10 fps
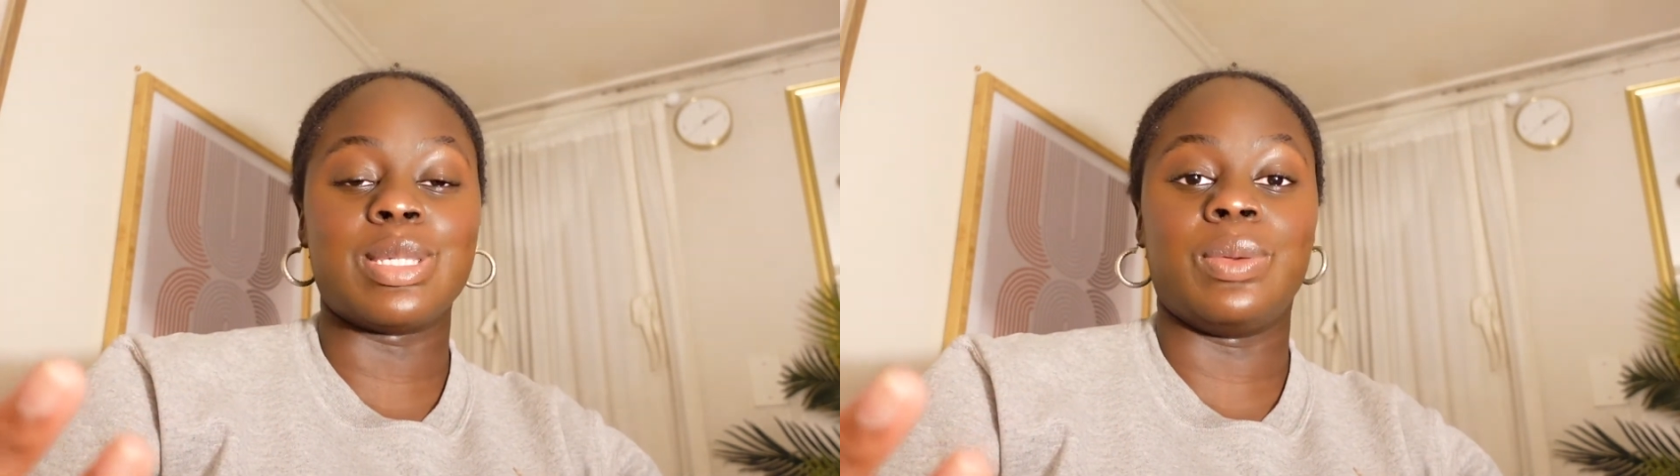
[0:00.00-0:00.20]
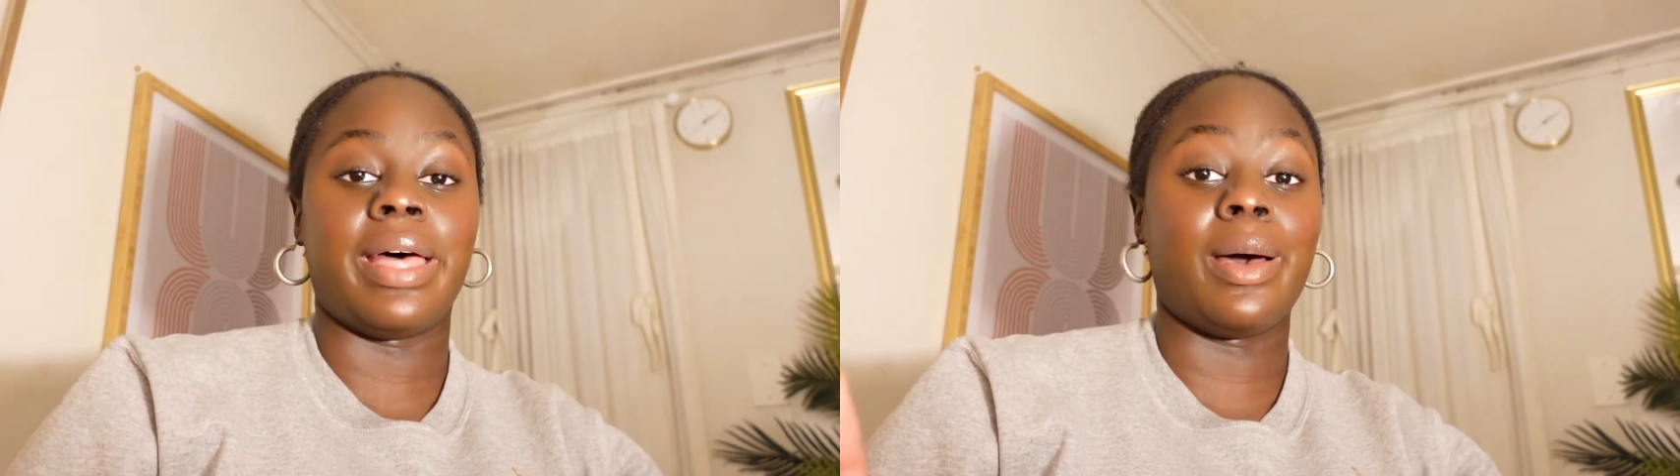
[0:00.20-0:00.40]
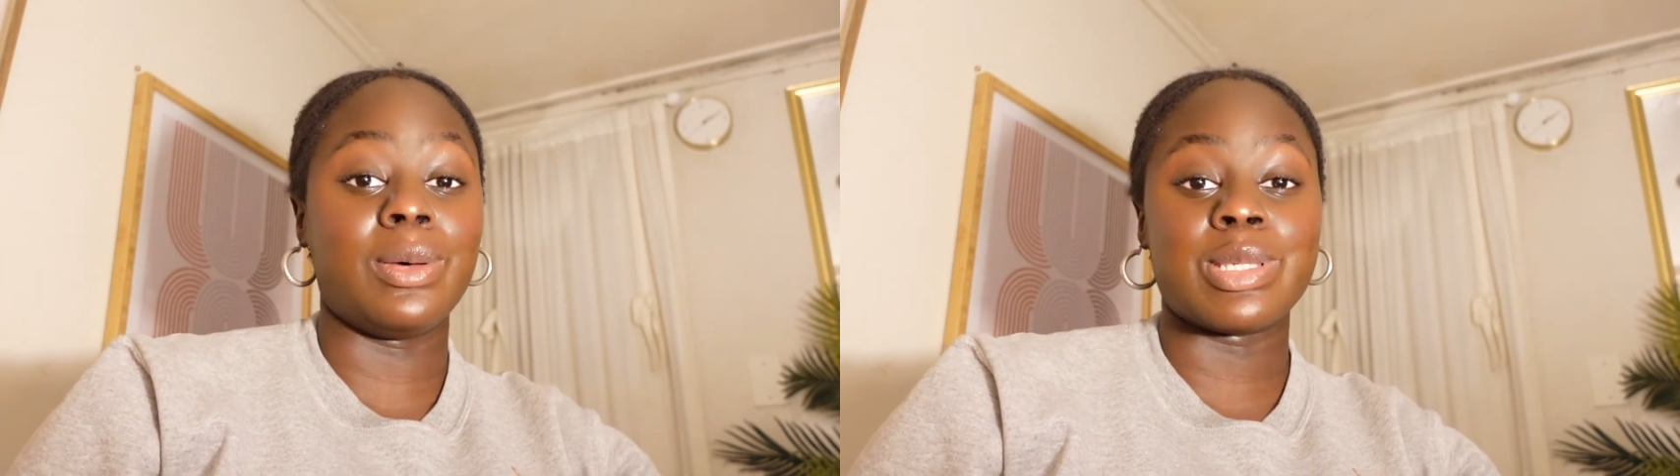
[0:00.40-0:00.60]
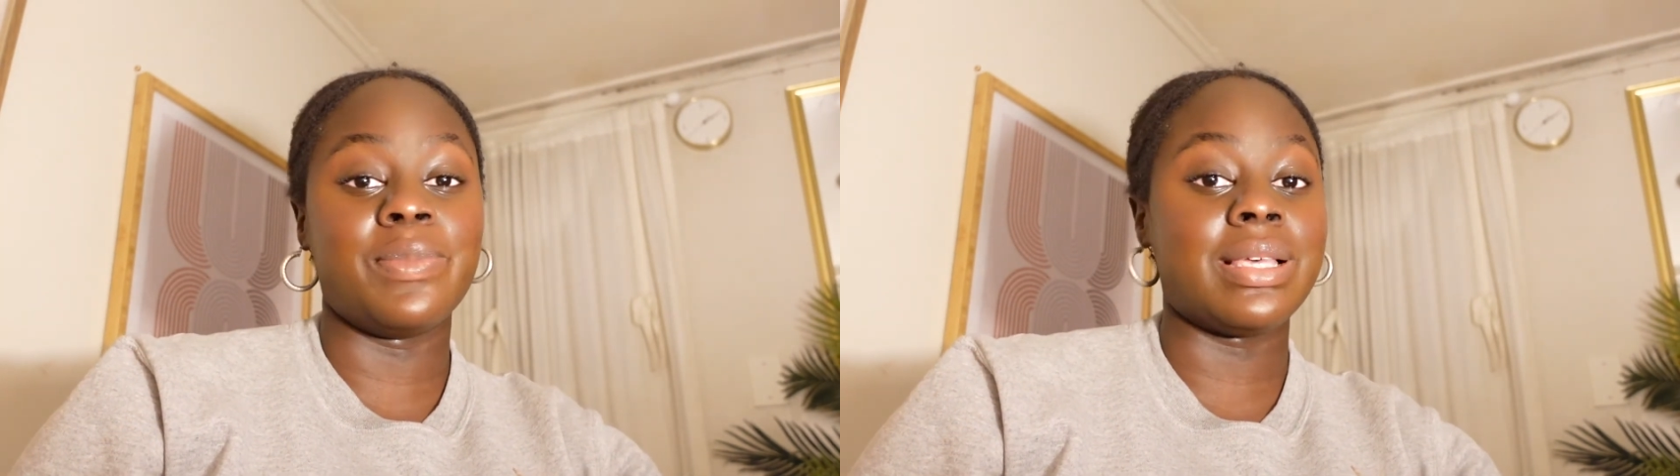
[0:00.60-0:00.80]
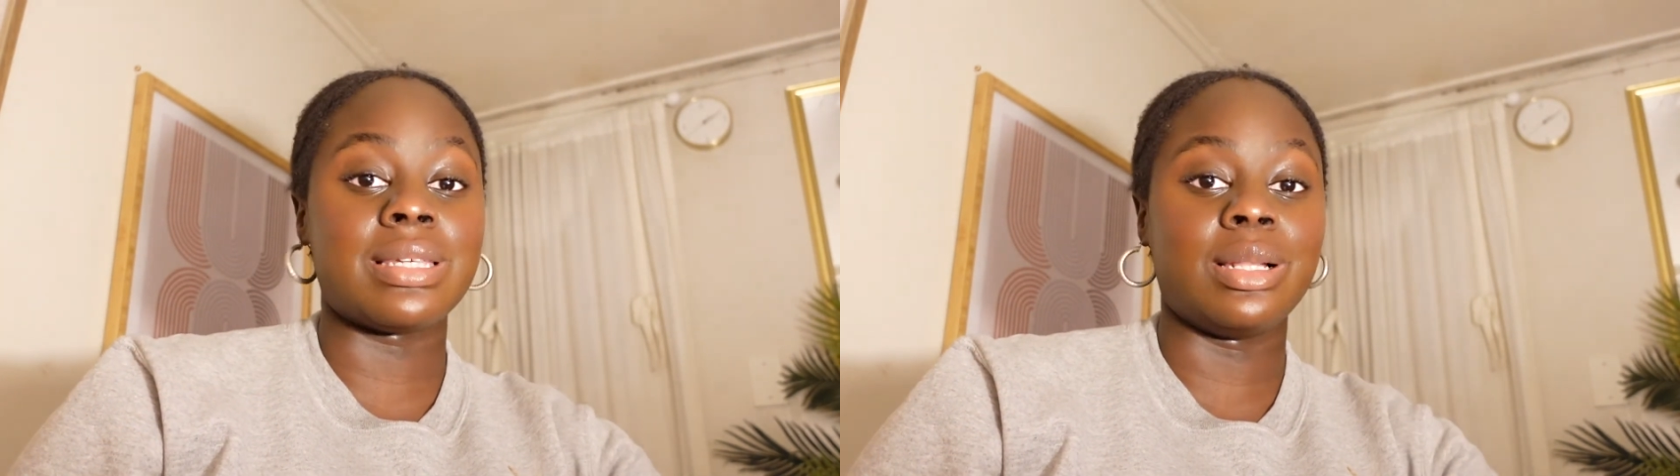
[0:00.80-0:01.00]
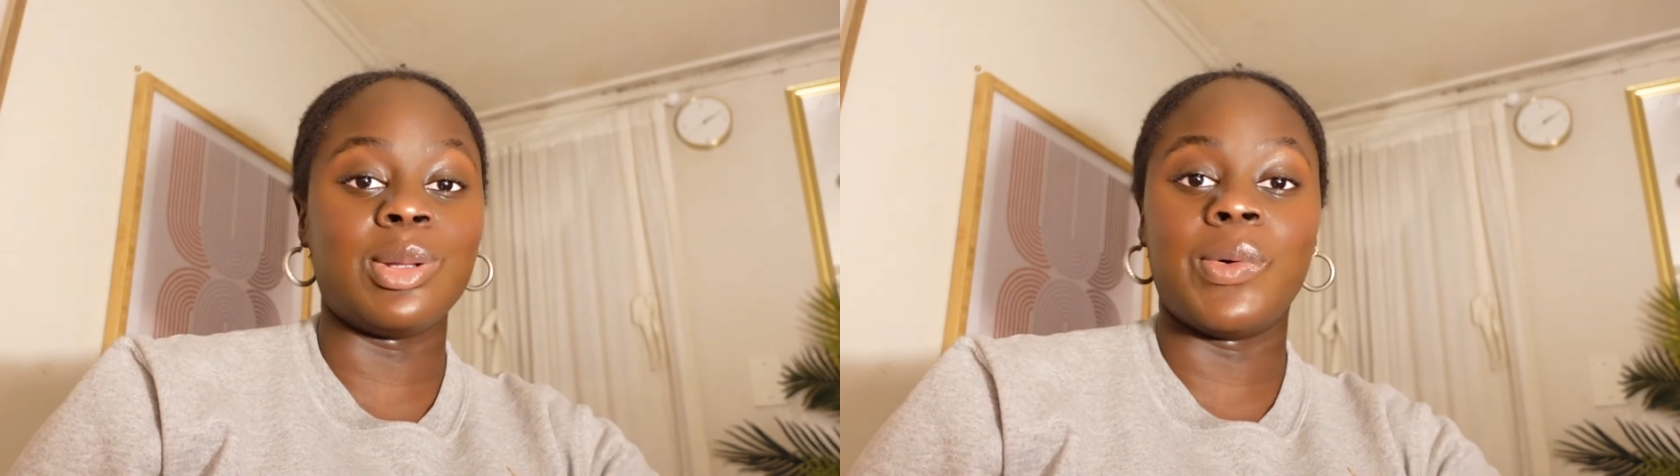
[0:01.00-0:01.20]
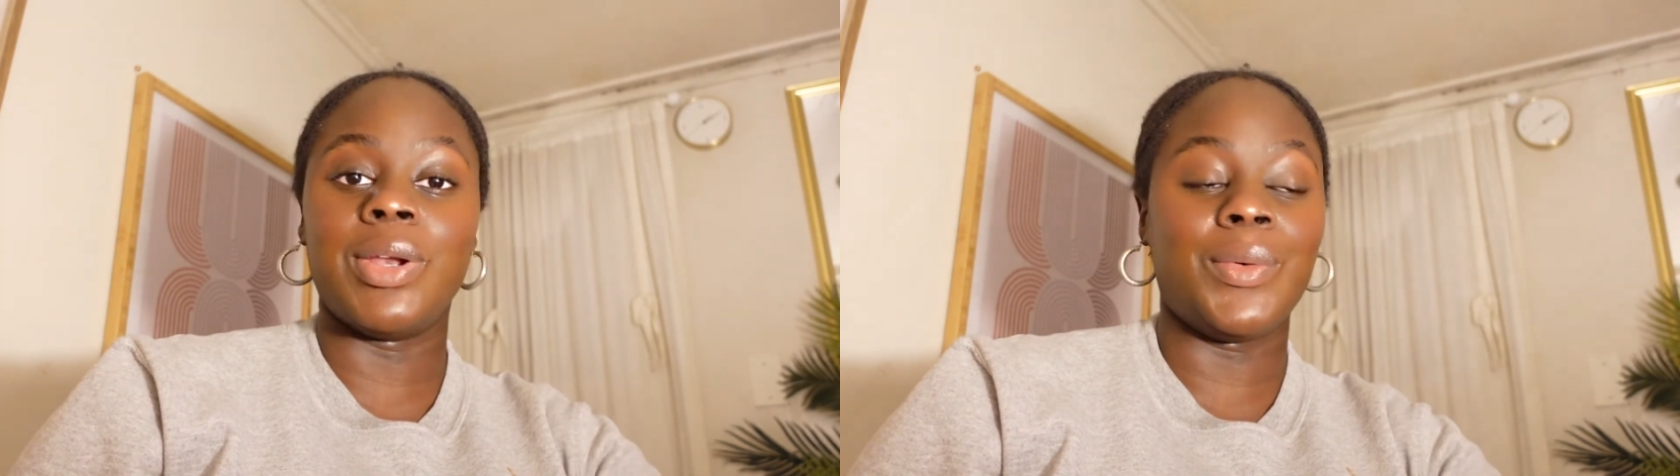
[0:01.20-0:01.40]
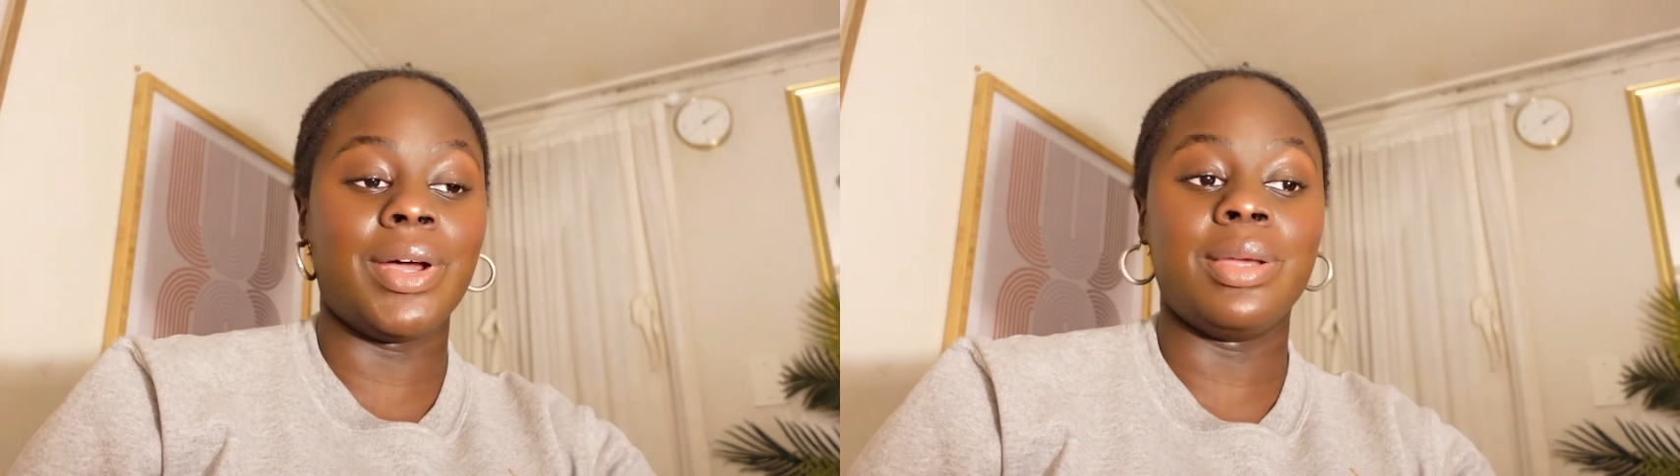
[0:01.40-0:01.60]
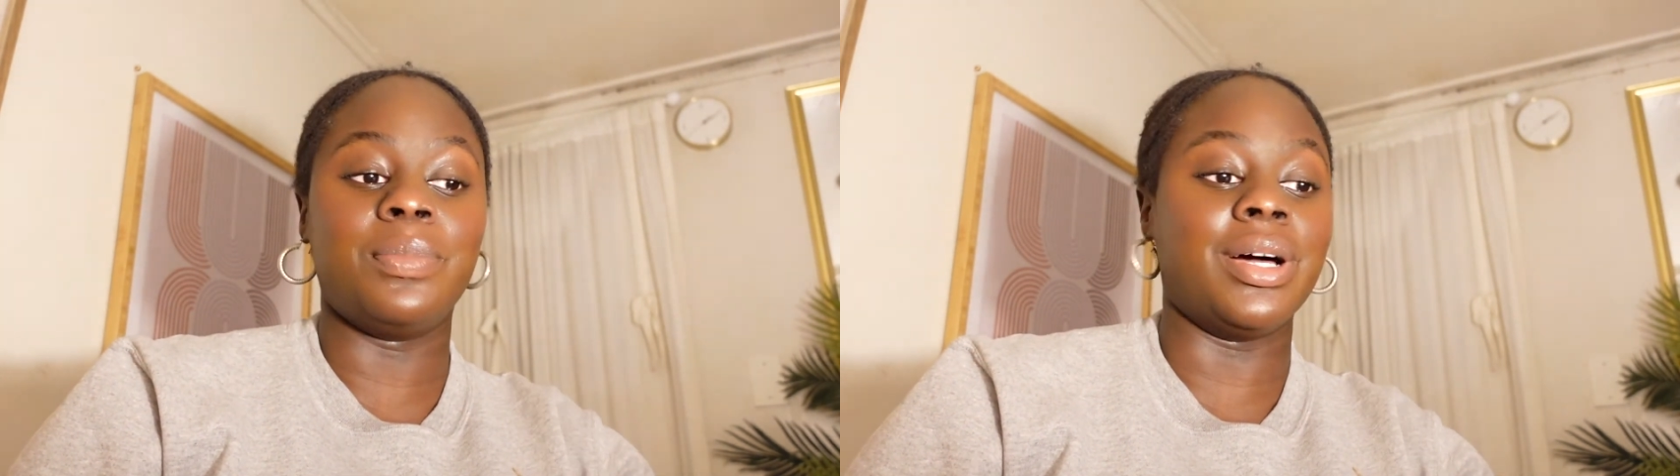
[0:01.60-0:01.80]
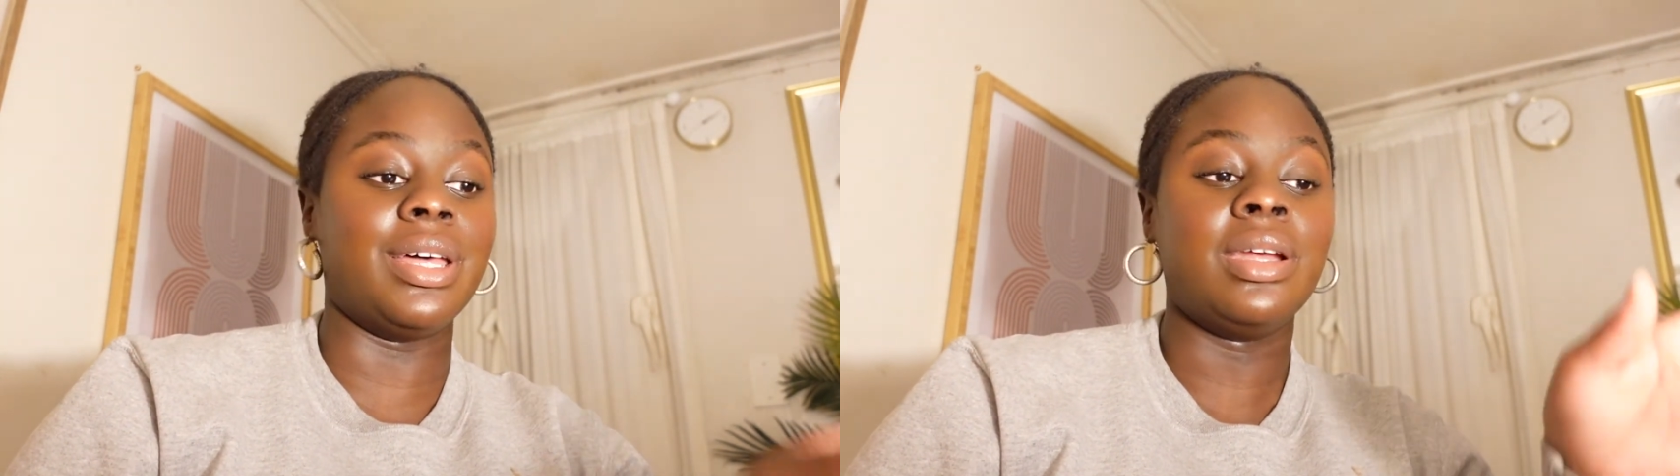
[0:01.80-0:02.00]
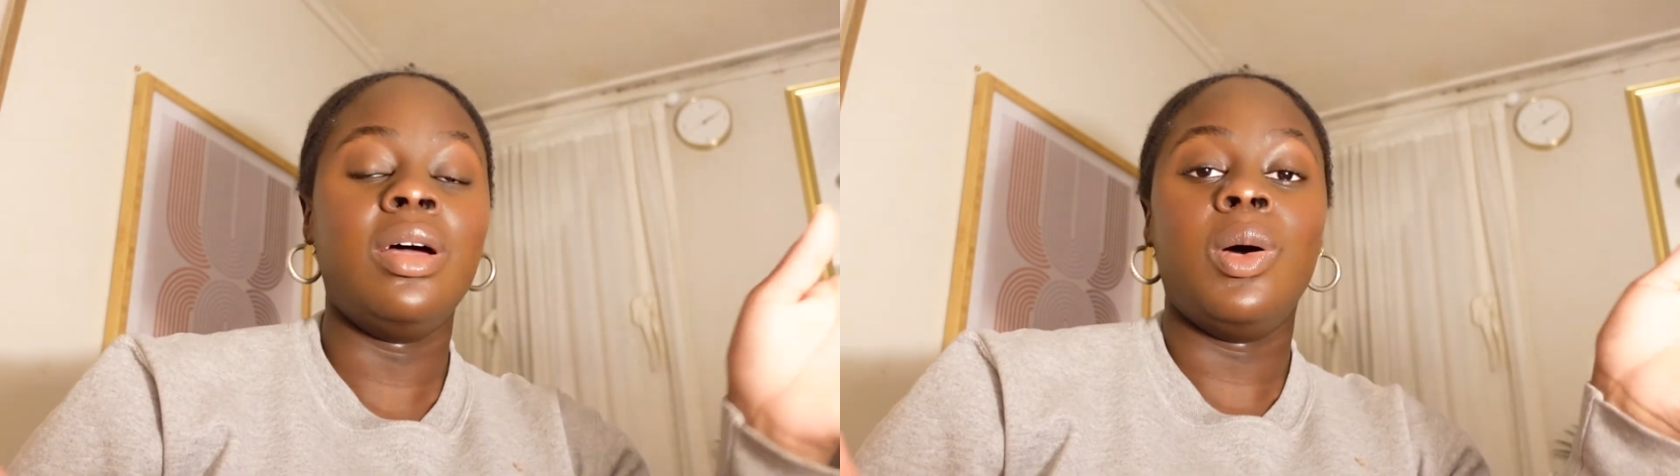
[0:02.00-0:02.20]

so that also makes it a little annoying, but